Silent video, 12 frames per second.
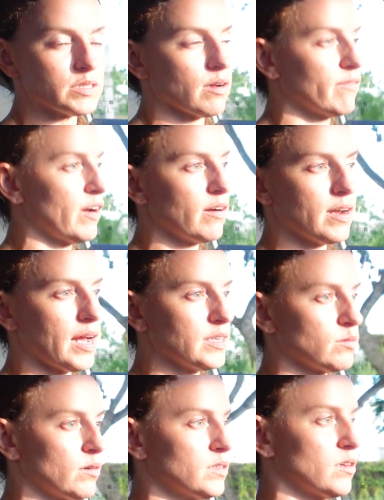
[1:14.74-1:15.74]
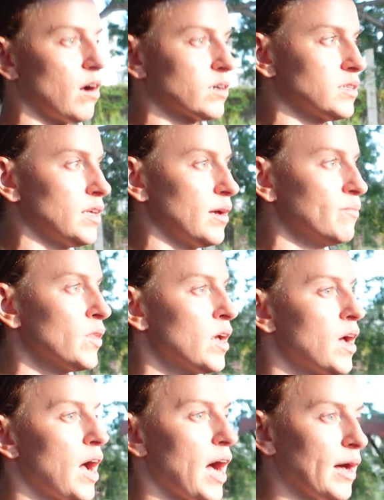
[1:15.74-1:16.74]
They're very nice. We already talked to them,
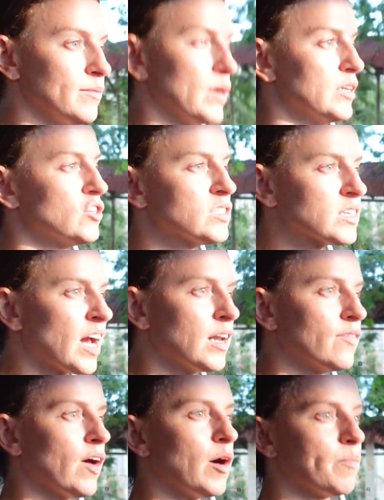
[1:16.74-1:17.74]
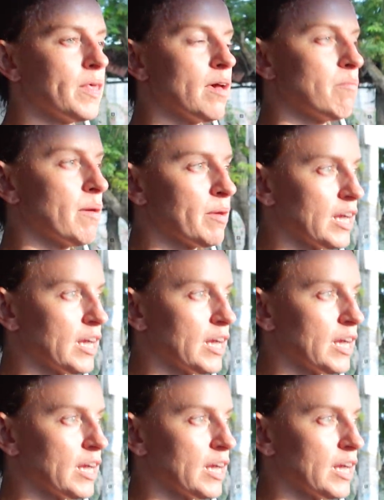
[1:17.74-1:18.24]
and just kind of help them, maybe